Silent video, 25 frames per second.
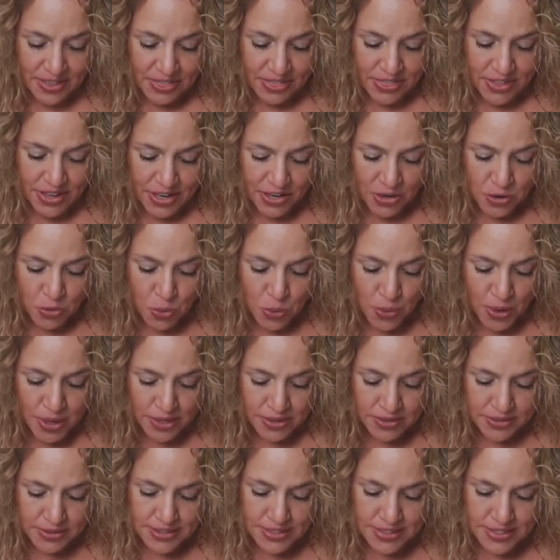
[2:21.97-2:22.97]
The
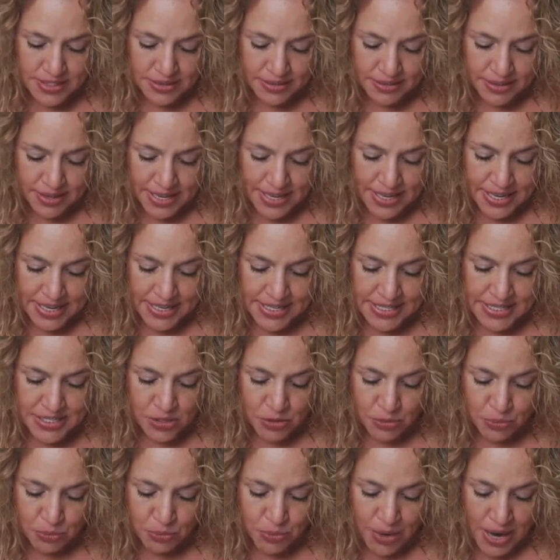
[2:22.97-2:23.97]
quilt
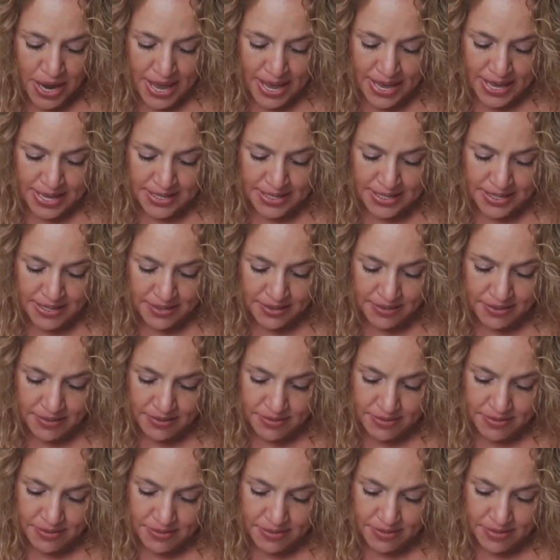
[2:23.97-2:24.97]
is red.
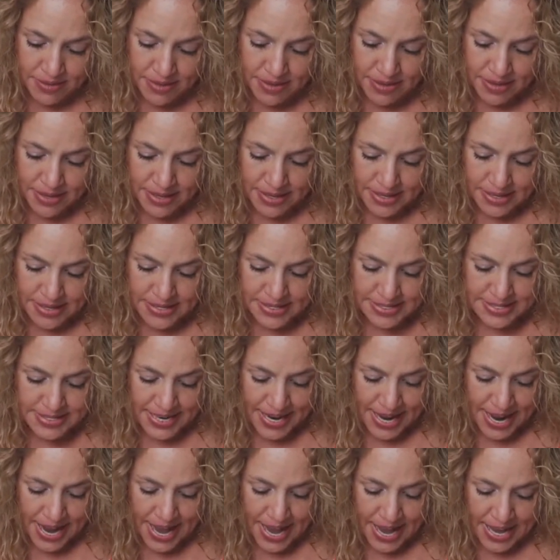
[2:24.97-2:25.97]

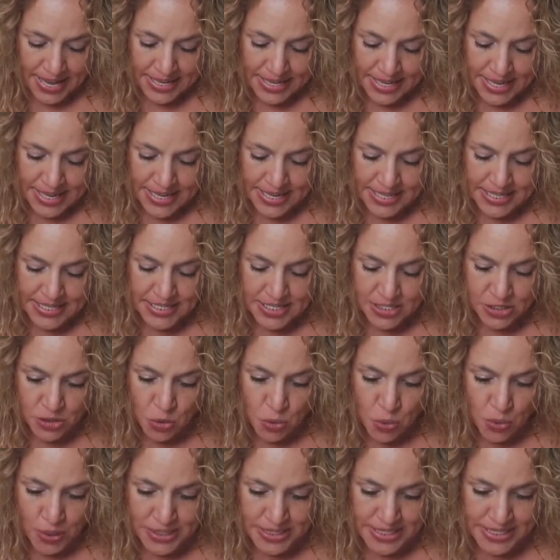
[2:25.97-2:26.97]
Dad is
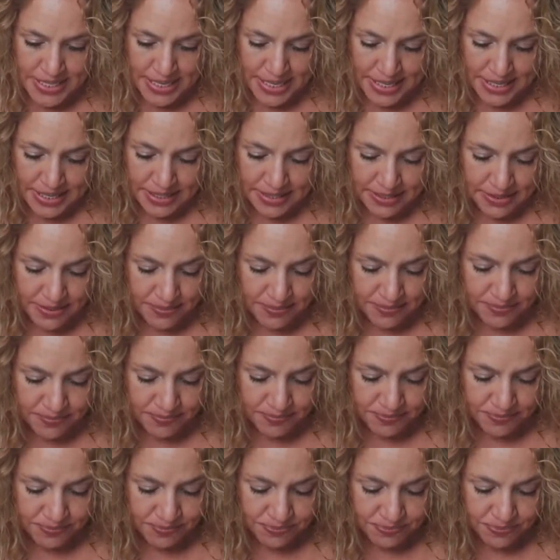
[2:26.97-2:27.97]
quitting.
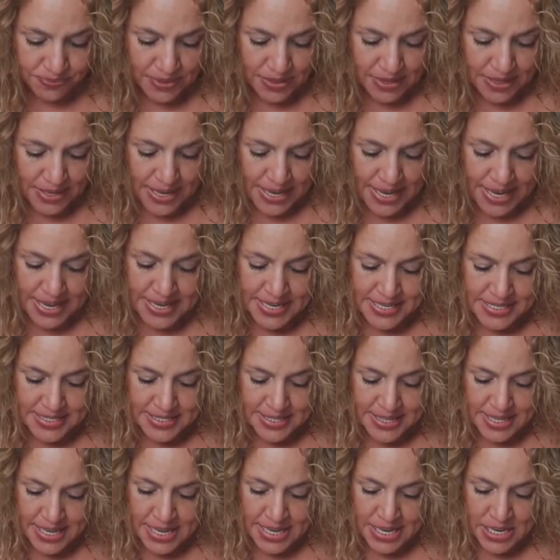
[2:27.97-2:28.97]

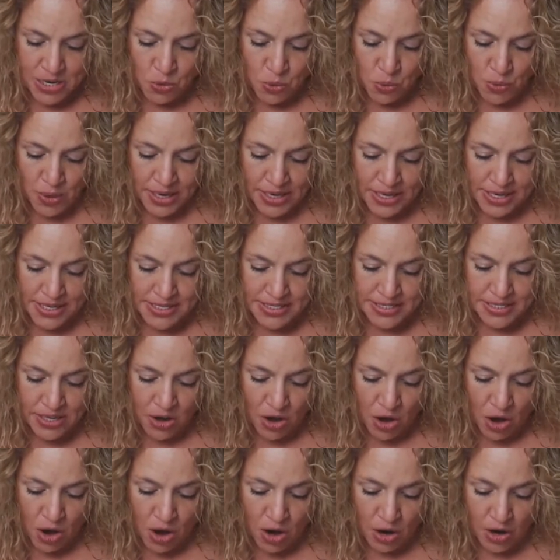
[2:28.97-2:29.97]
Is the quiz
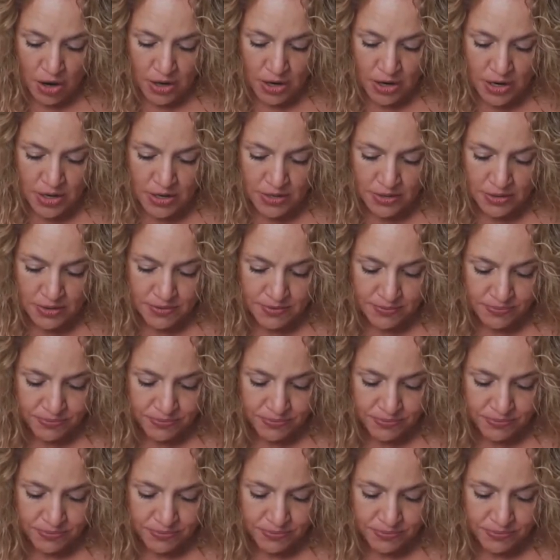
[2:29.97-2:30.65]
hard?